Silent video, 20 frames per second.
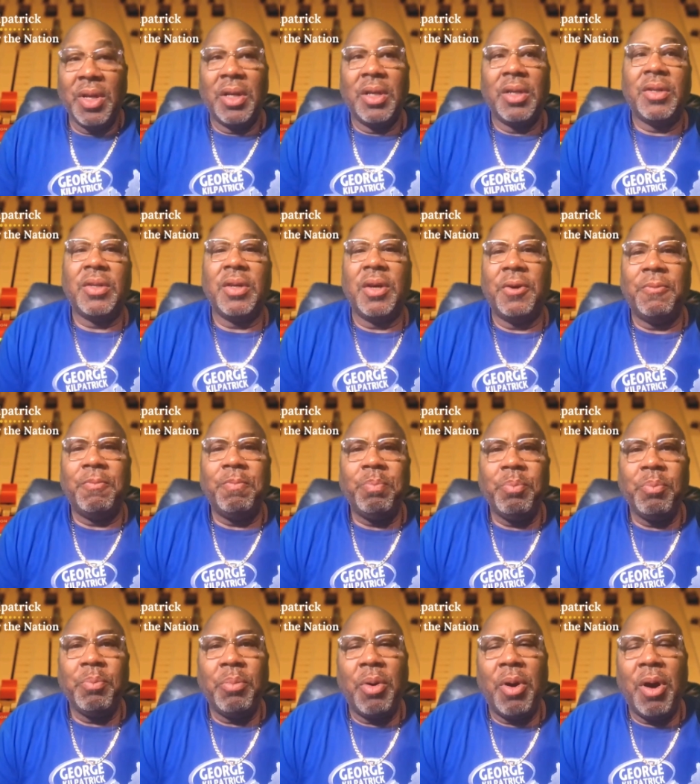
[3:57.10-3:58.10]
So
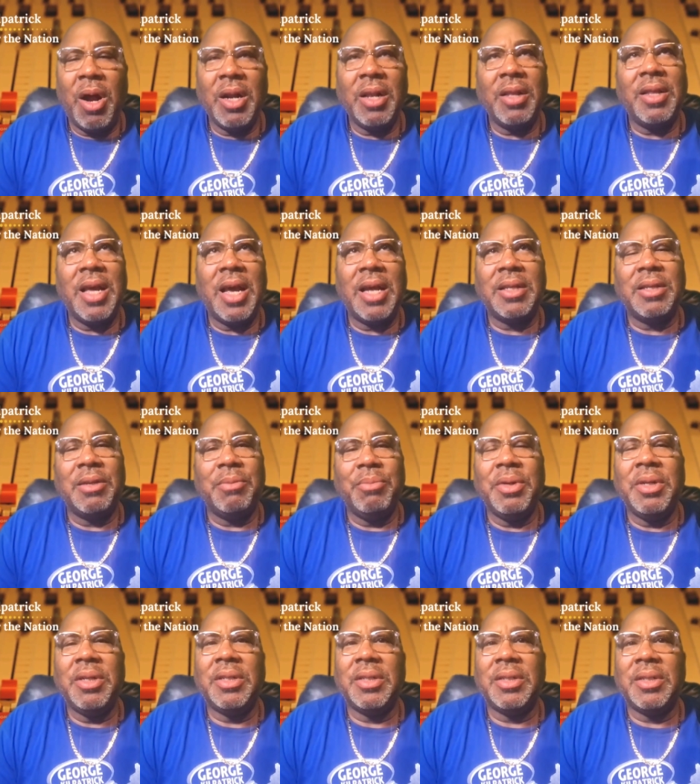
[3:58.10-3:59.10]
part of that to
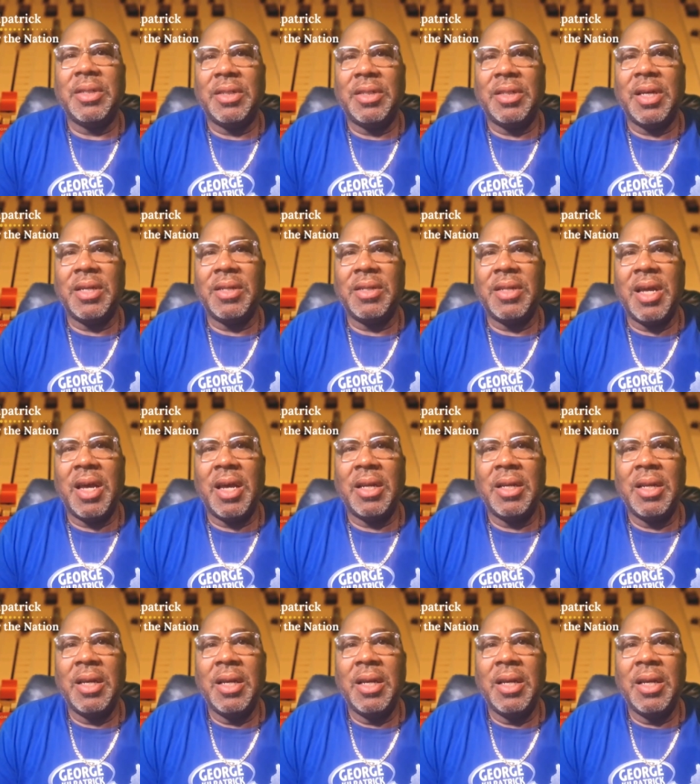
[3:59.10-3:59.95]
me just suggests that